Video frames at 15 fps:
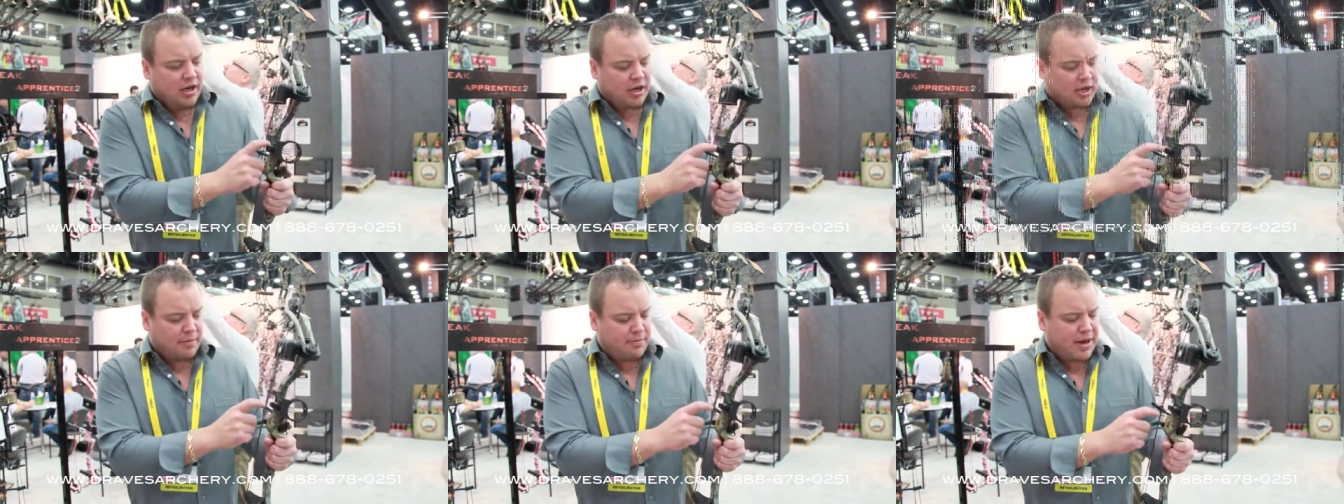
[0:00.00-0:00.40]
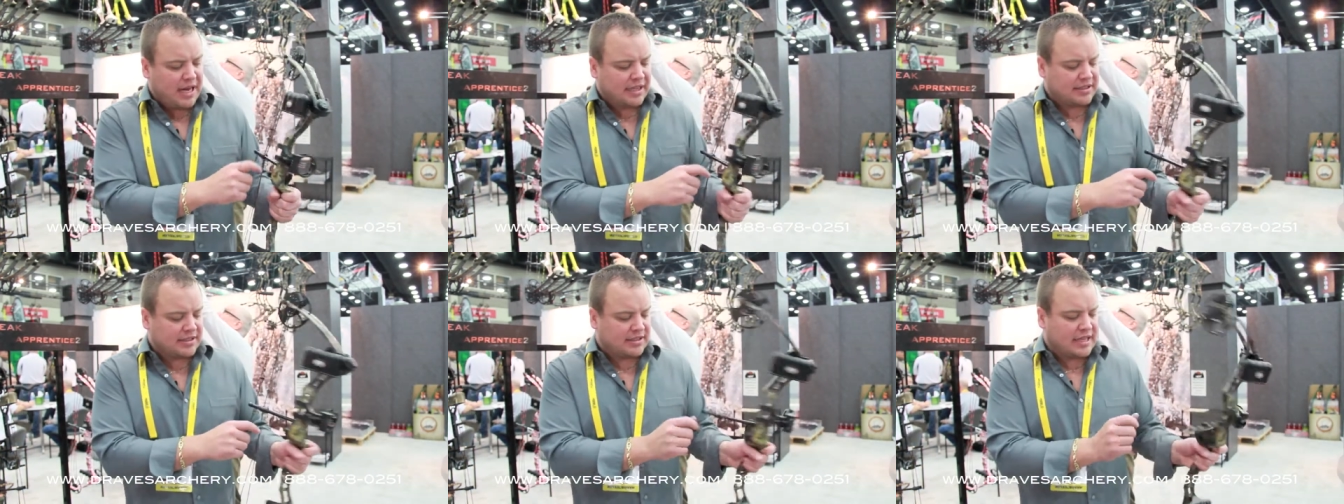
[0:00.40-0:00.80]

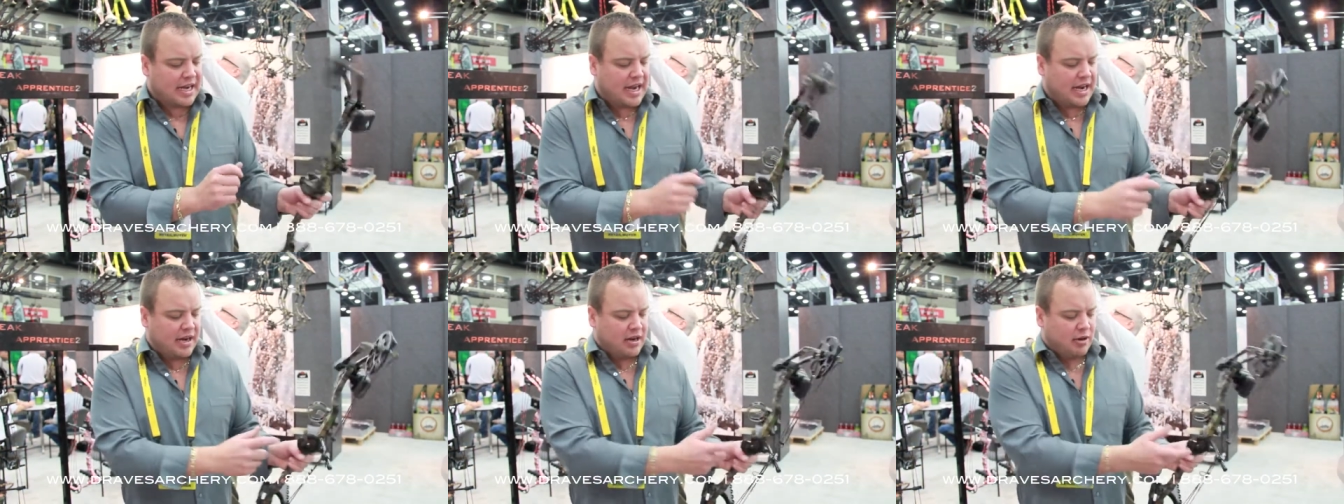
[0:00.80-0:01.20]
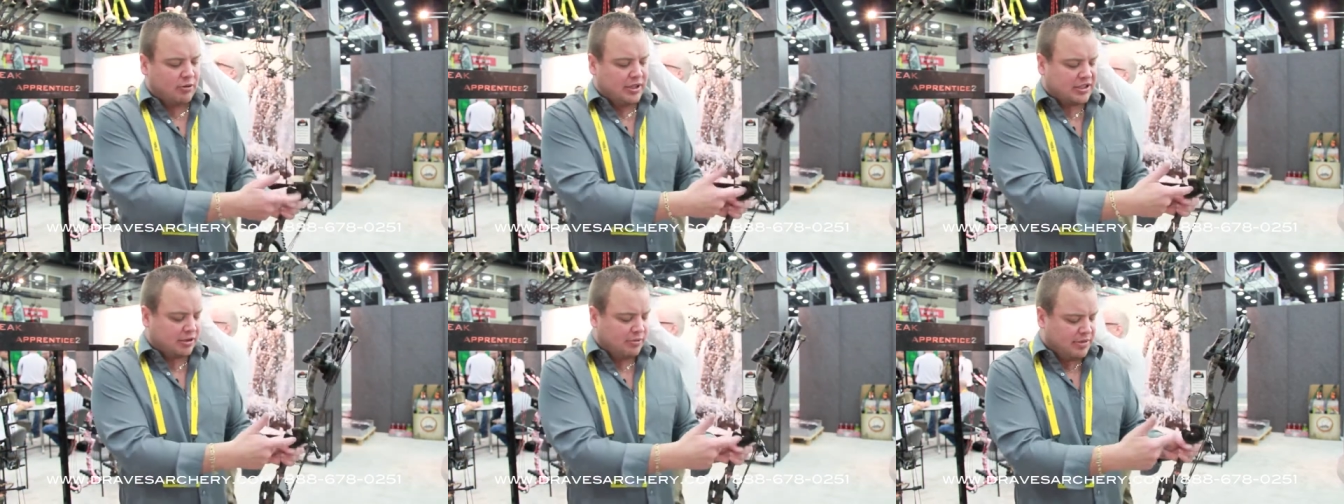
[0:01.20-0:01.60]
composite sight, a
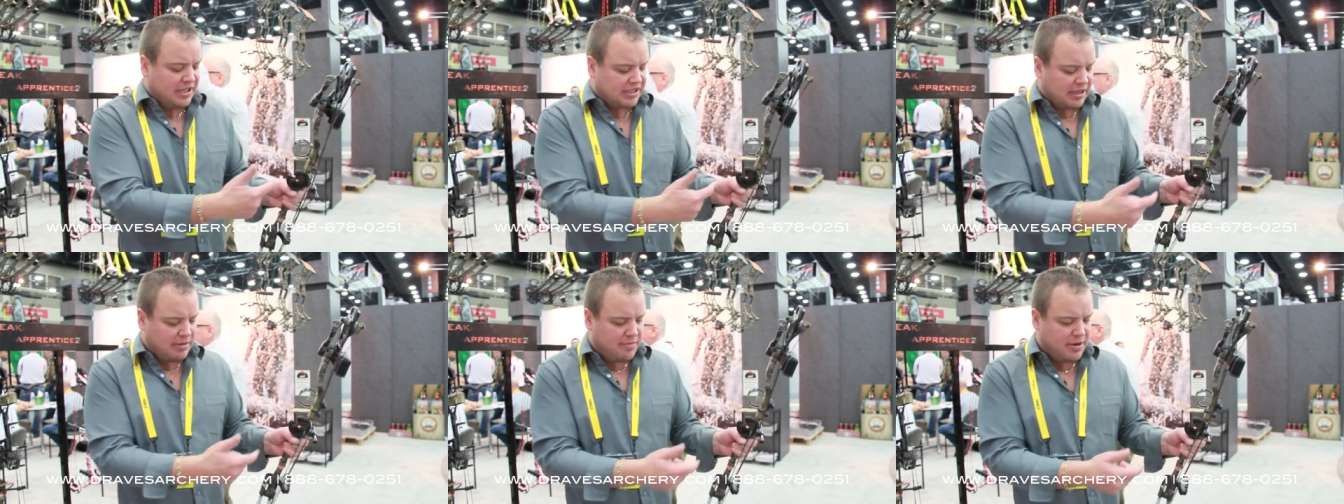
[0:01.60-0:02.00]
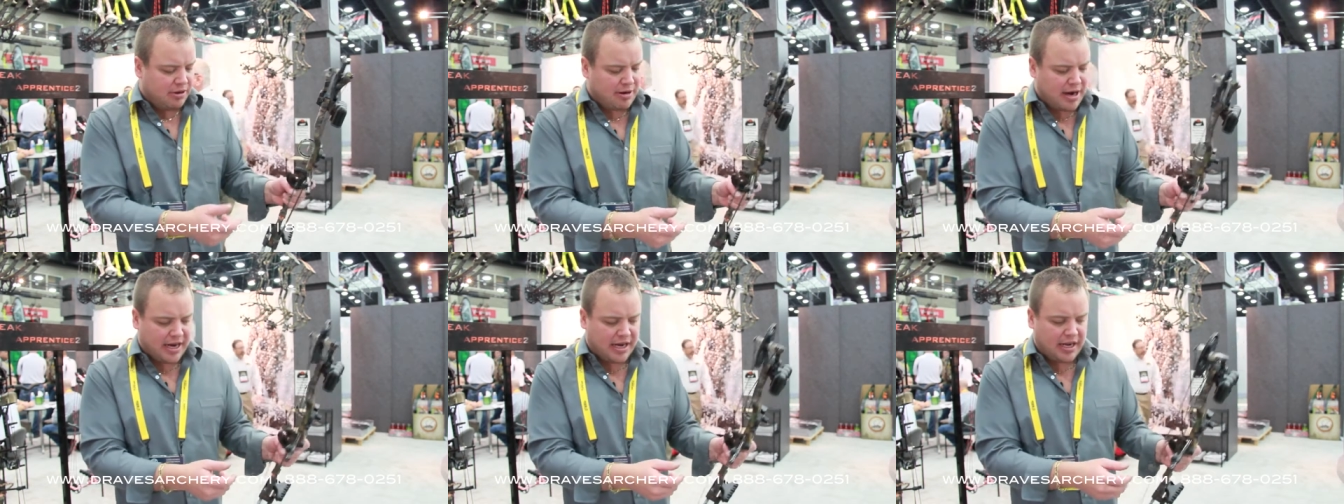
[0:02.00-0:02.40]
whisker biscuit built
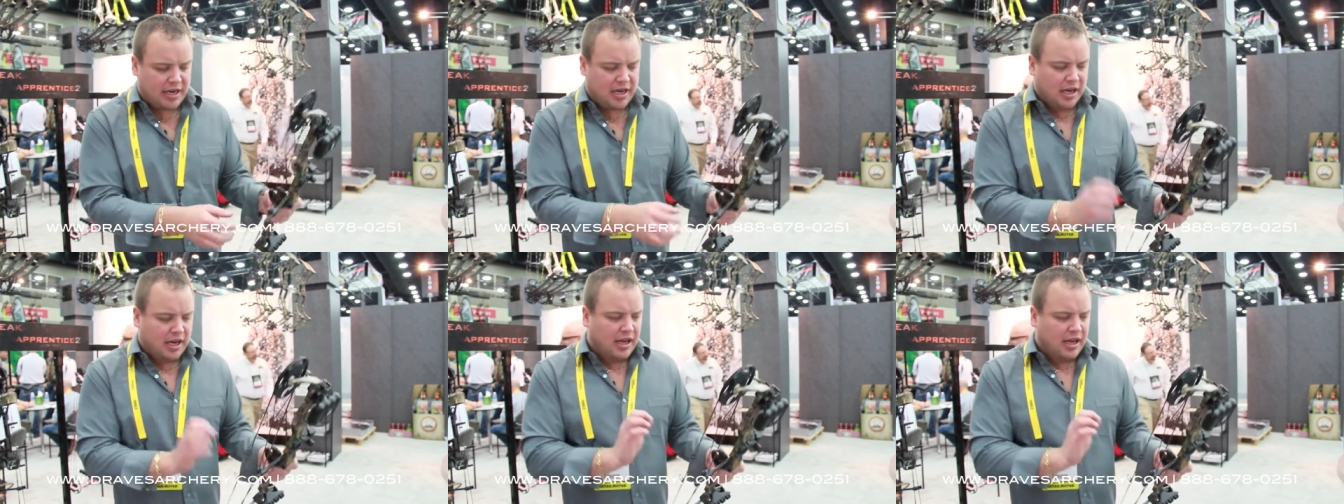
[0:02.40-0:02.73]
right in,